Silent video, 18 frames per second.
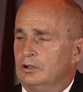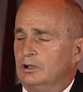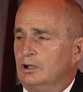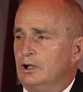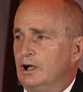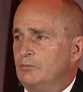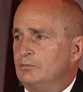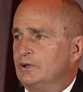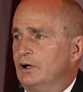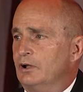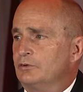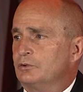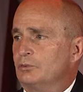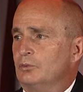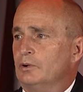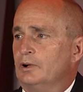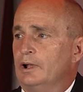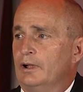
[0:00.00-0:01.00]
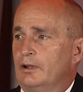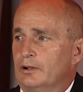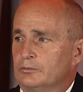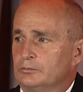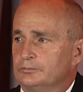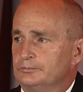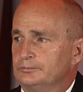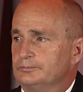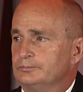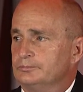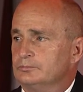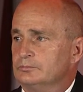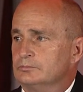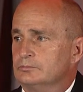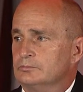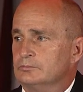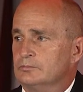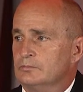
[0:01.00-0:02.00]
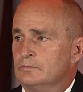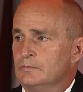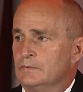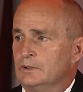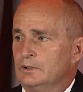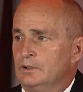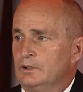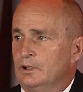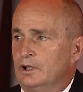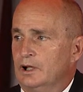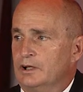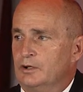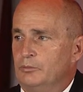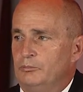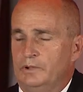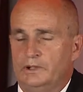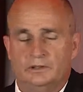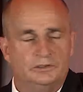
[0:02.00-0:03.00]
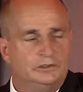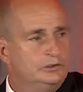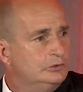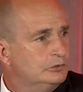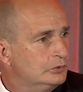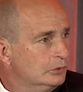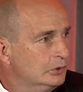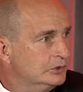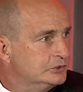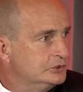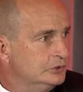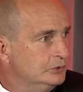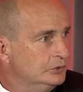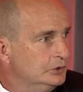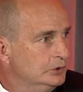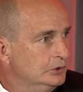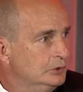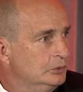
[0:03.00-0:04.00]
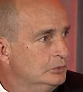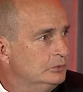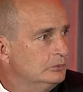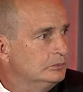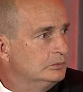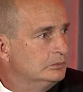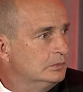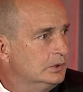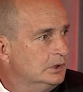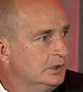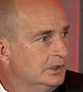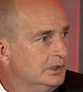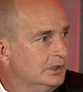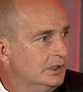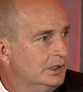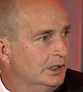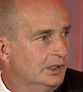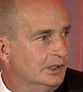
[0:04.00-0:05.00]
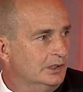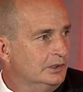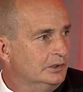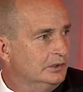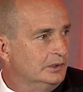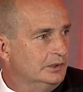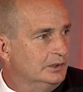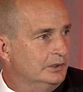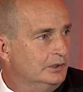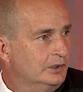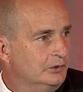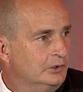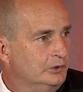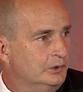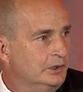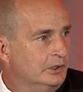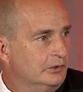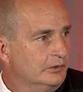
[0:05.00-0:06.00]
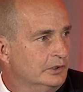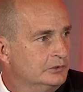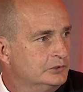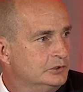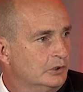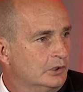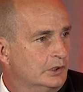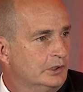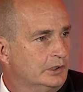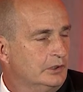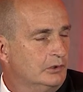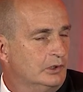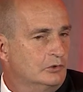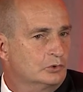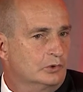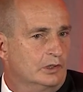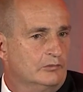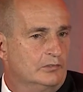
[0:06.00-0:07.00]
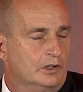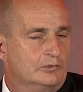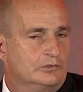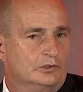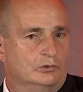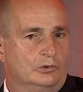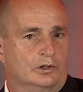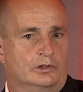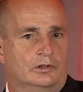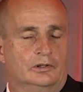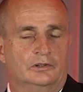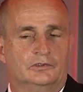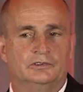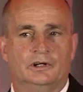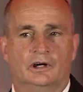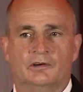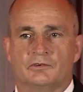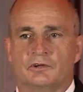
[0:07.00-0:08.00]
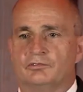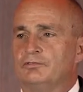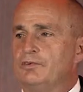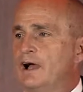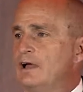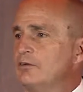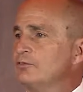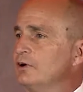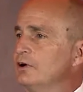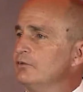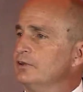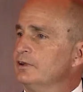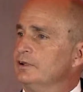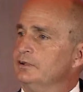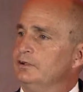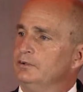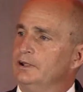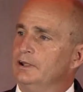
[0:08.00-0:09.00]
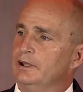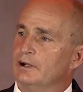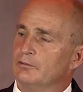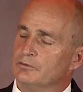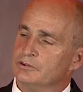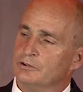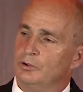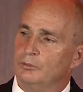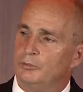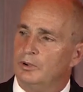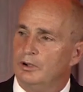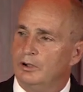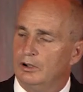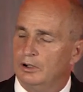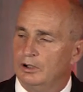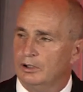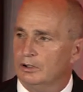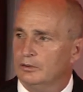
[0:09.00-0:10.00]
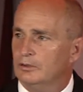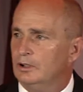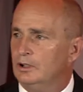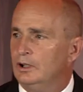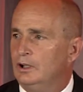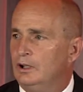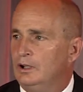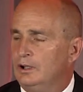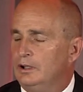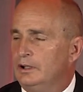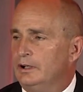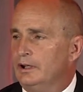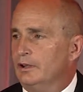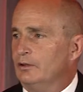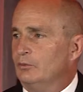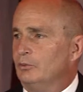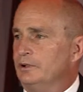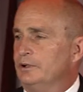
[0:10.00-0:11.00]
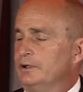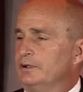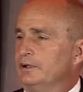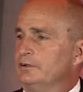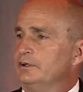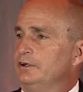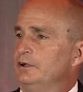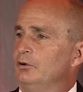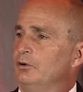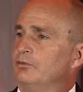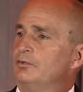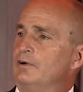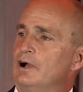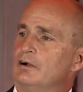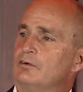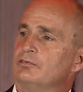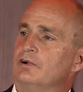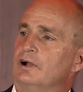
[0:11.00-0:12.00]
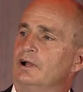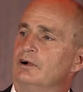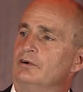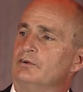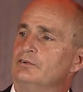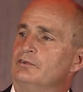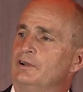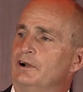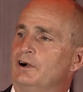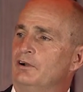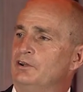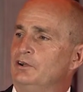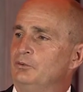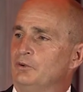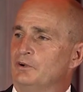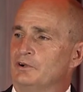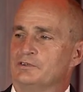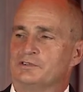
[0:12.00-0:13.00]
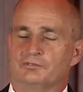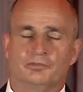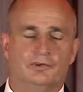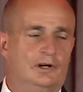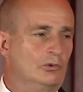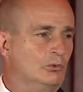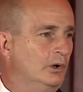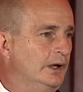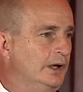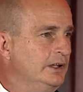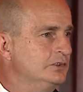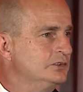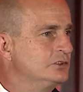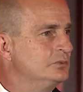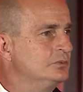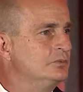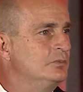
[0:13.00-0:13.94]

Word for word: I'm taught to run out. I commend you for what you do. Uh, you, you, know, you hear this, you are heroes. What I've also learned is y'all have to fight for everything you get. I'm so appalled now that we did get to deal with firefighters that all you want is a fair wage.